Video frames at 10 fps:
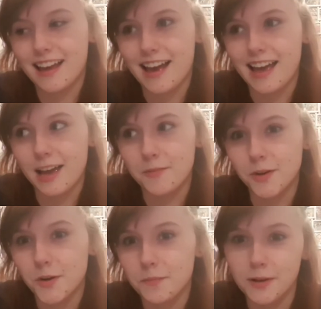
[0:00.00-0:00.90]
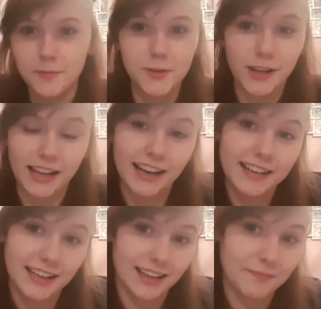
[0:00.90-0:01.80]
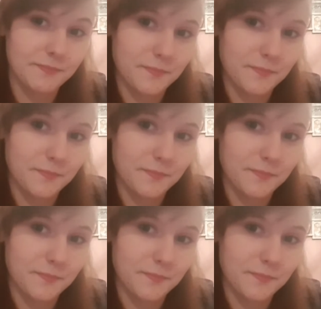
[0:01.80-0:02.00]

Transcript: I am an open book and I tell